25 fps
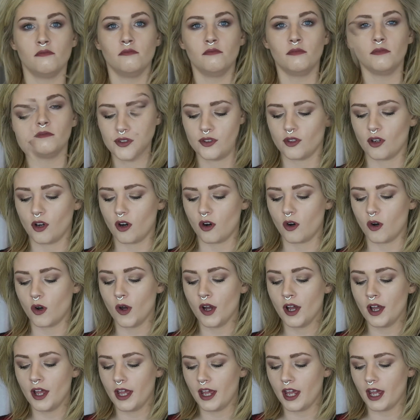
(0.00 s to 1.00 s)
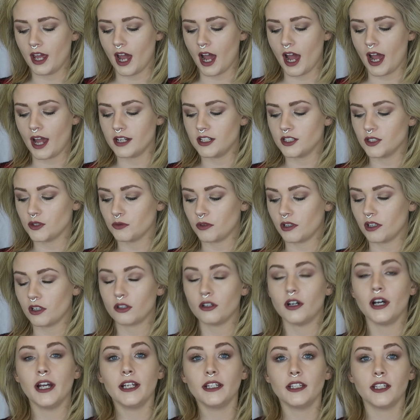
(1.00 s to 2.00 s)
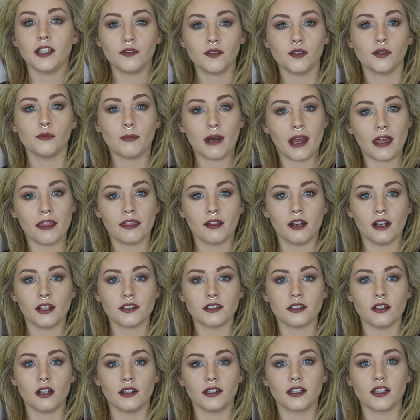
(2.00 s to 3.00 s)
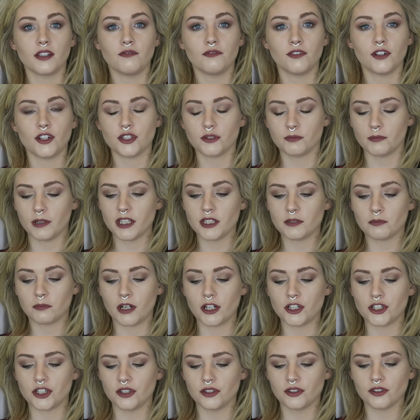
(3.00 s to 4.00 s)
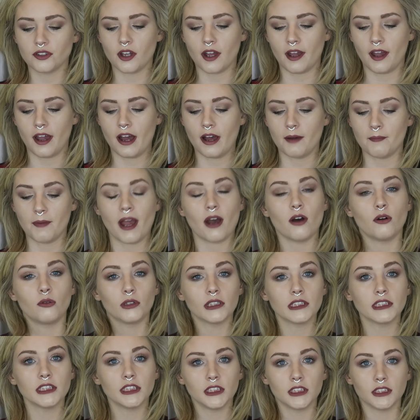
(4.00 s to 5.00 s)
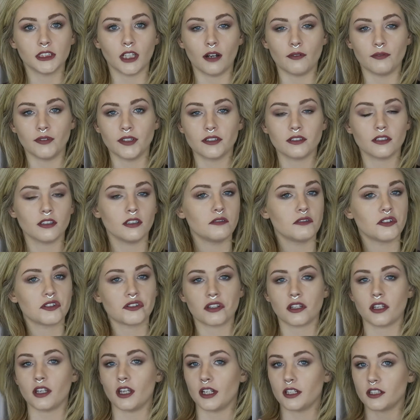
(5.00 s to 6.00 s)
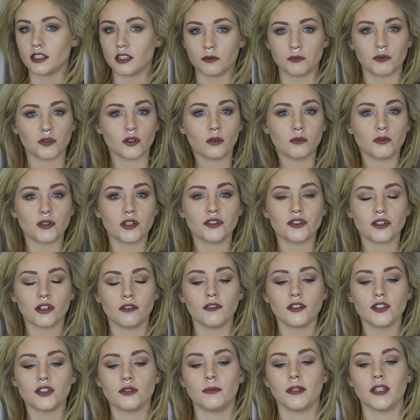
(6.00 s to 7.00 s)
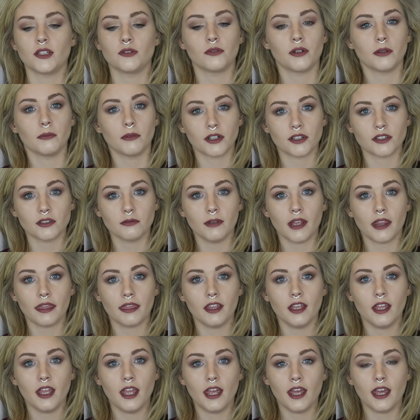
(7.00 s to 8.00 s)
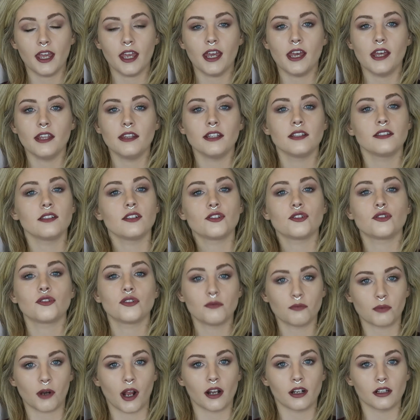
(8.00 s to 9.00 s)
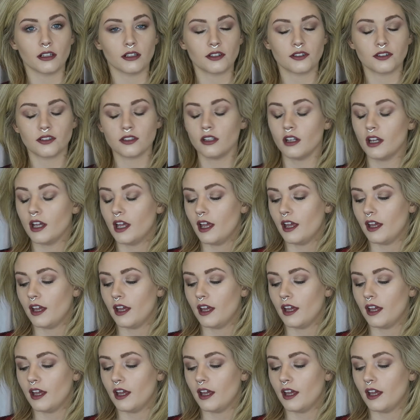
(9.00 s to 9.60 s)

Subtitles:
So I just wanted to go ahead and give you my thoughts on the first month's brushes. How it works is obviously just like any subscription service. You pay 20 bucks a month and they send you some products.